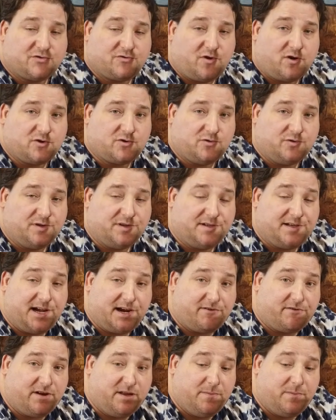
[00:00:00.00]
structural
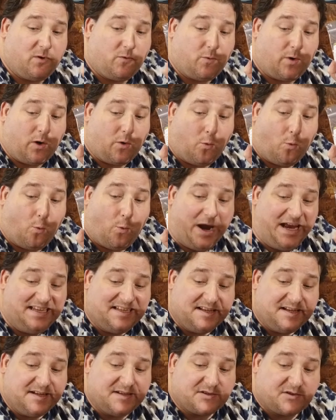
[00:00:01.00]
integrity, but where
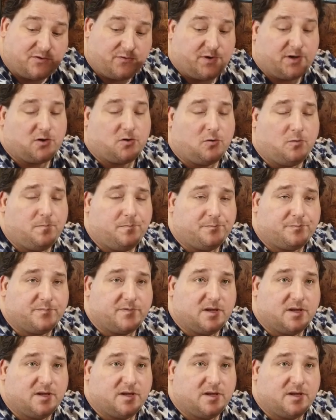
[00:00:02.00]
weight is critical.